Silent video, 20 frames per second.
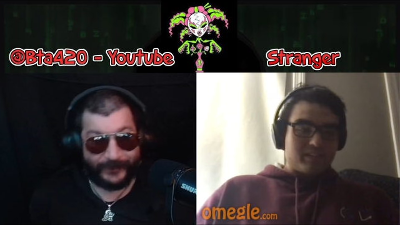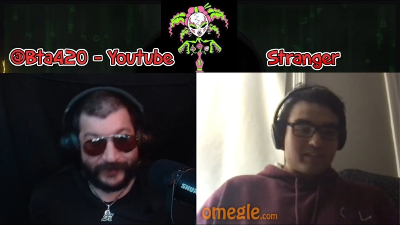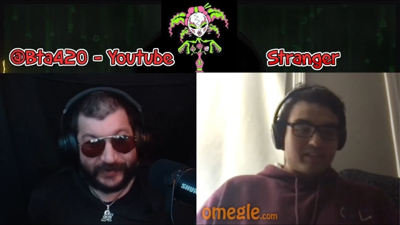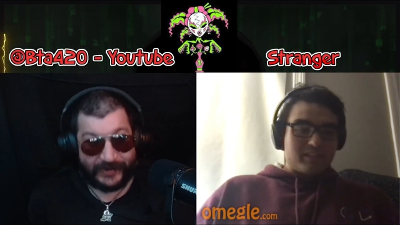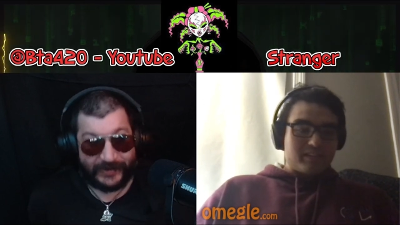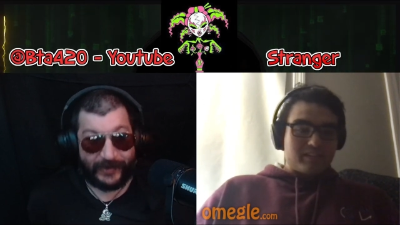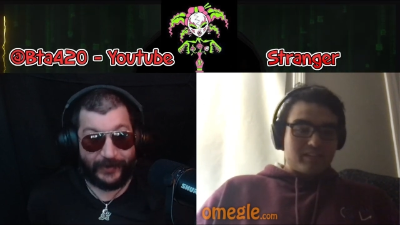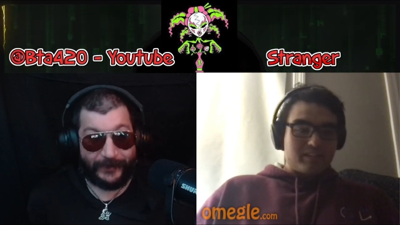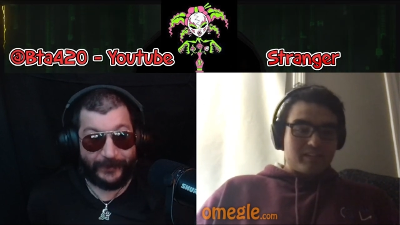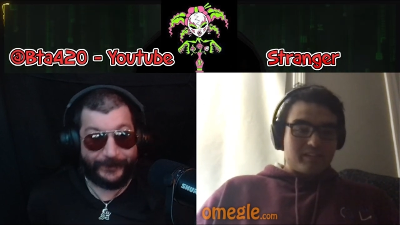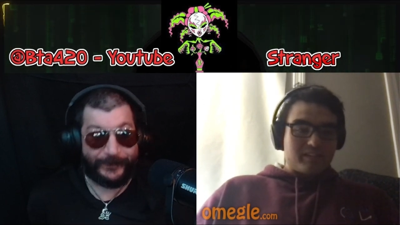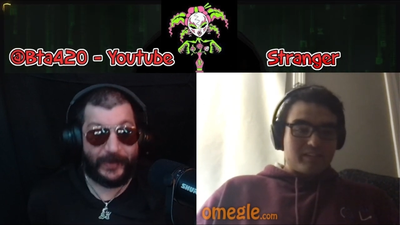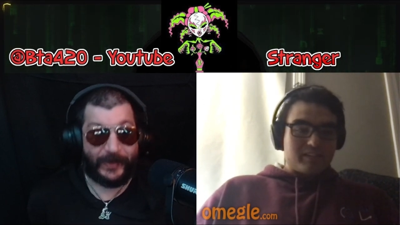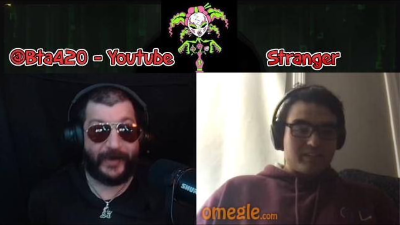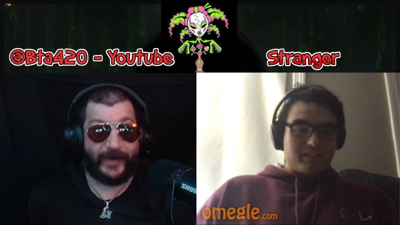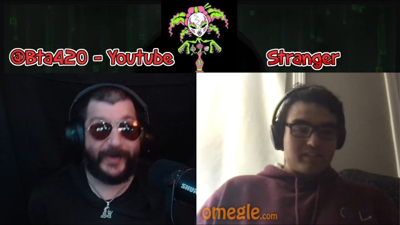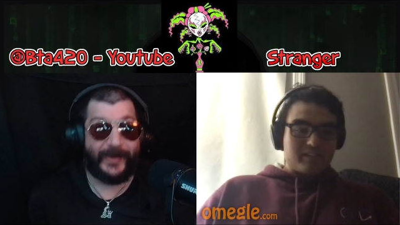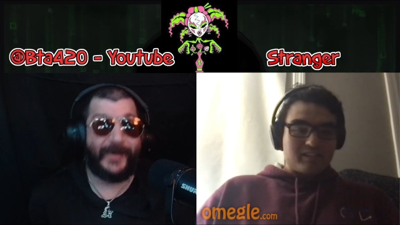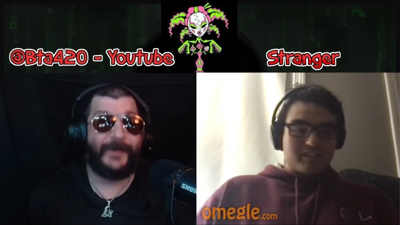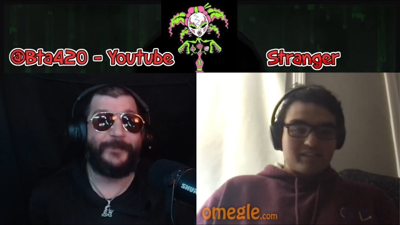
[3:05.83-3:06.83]
Speaker 1: So,
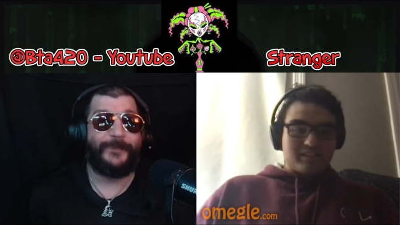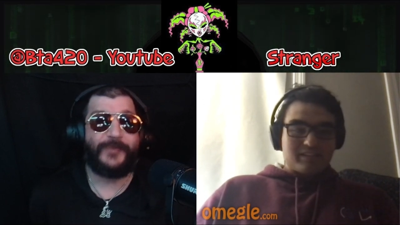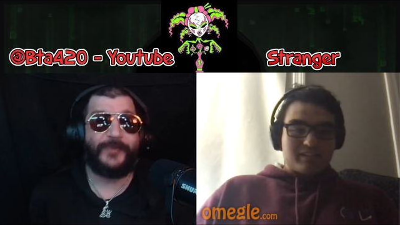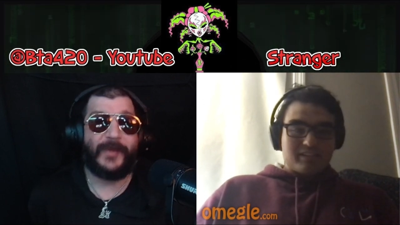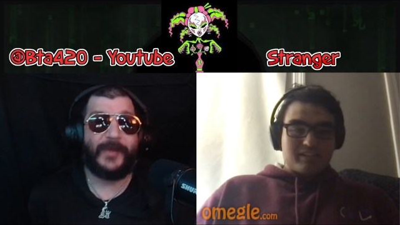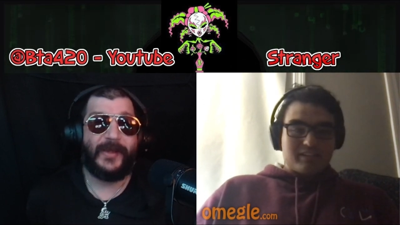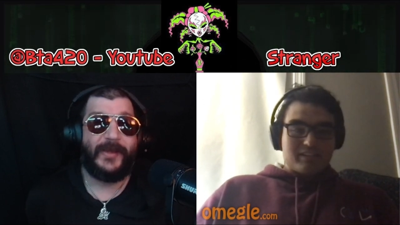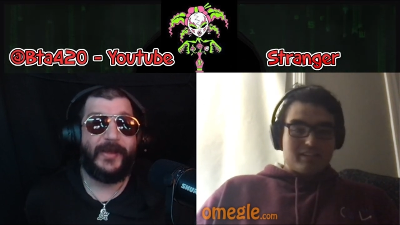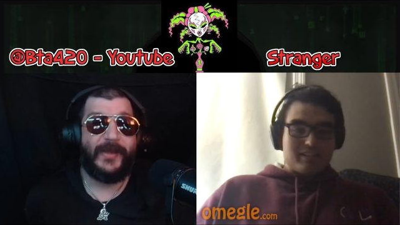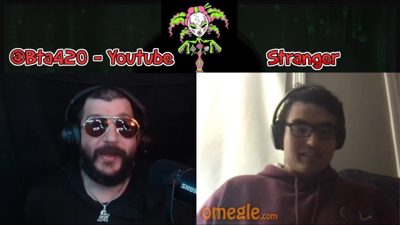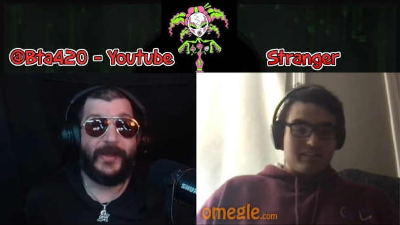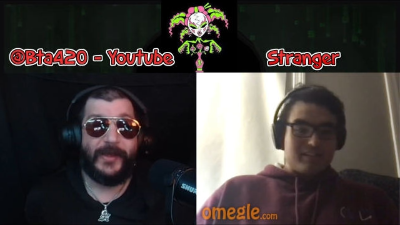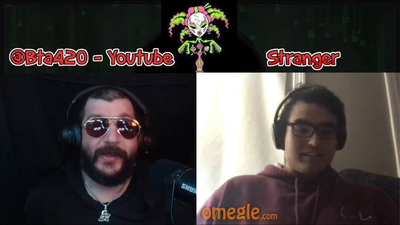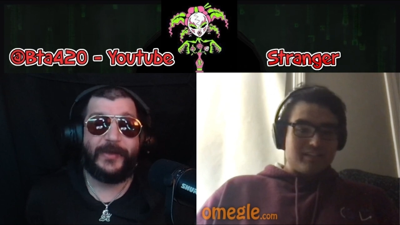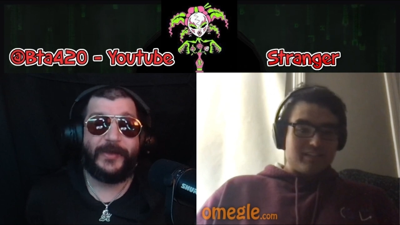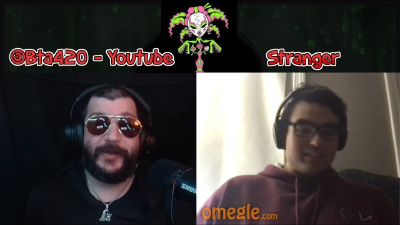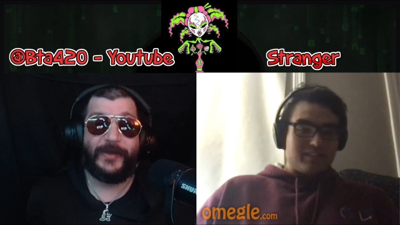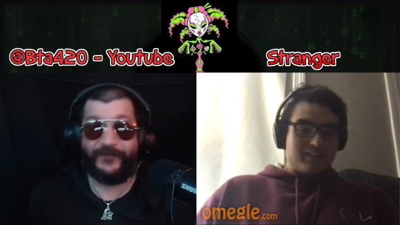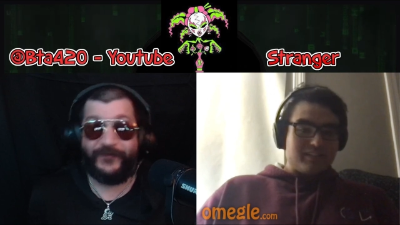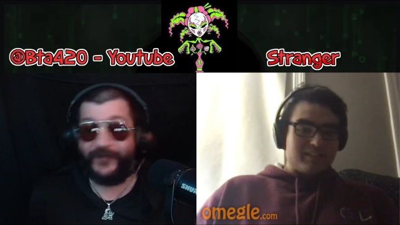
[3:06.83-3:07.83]
all right,
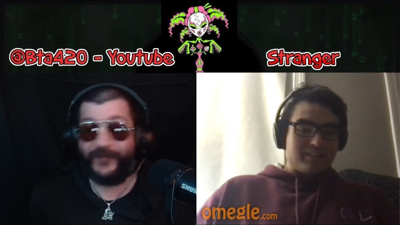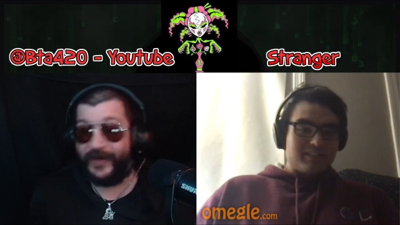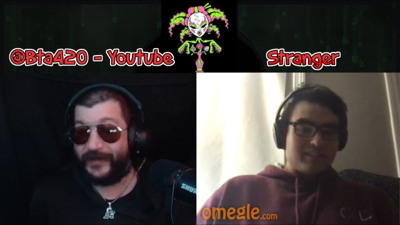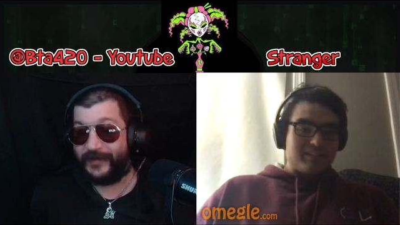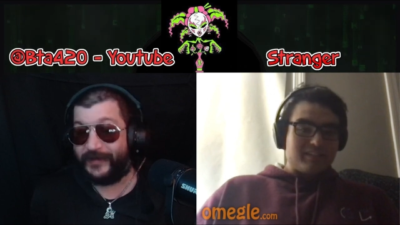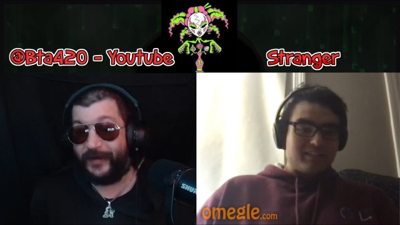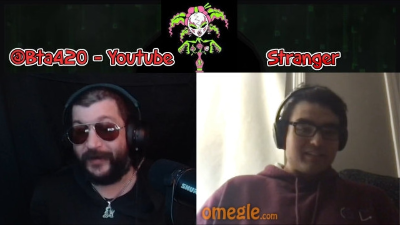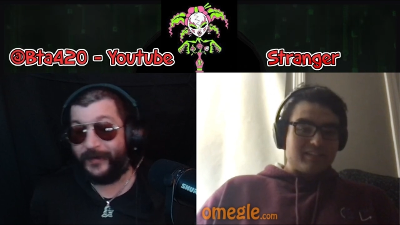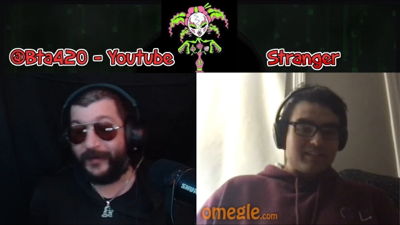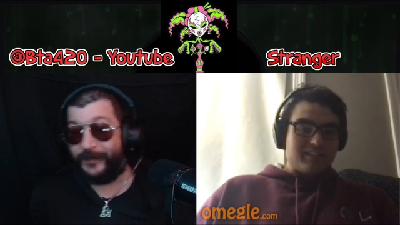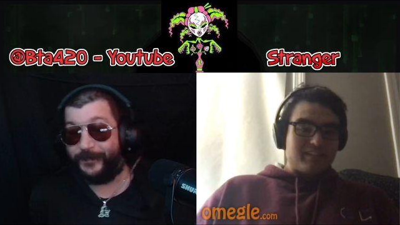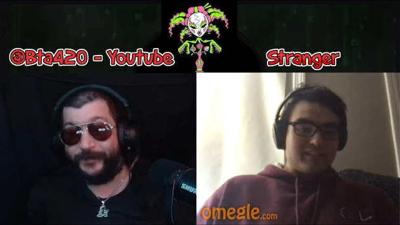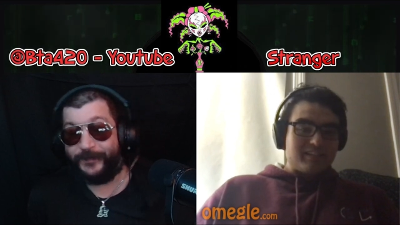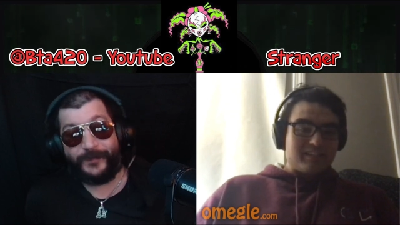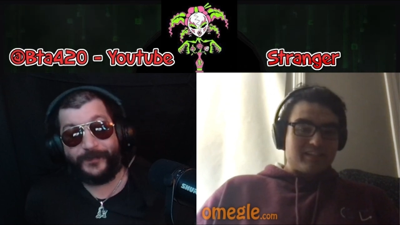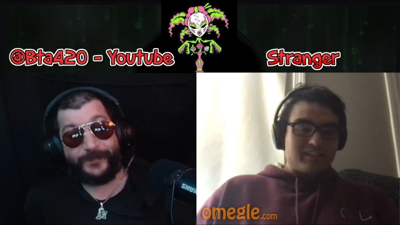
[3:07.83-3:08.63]
you fucked up.